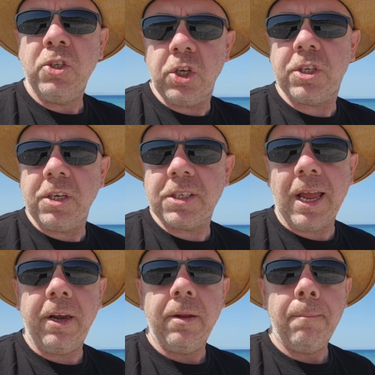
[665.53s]
Just
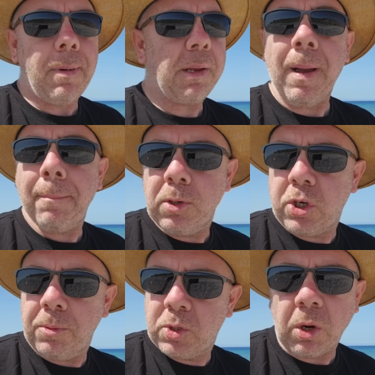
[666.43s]
understand, my Bambu
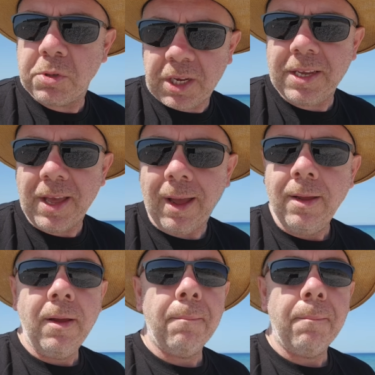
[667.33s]
terms don't say that.